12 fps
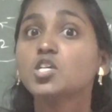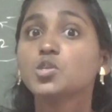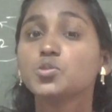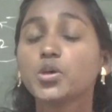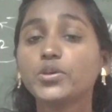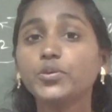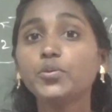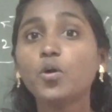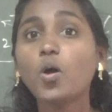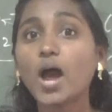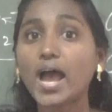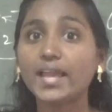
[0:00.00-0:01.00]
So iron
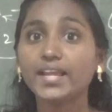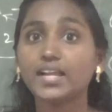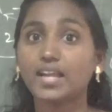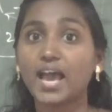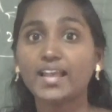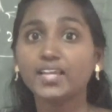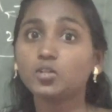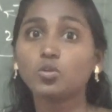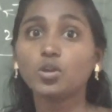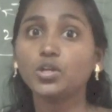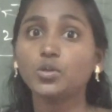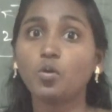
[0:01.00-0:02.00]

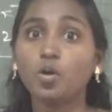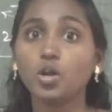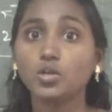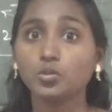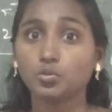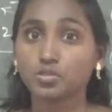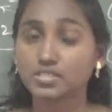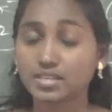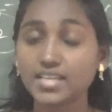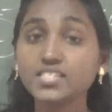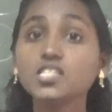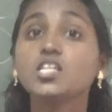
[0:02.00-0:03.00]
rod, you all know,
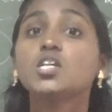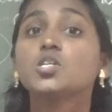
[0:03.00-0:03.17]
right?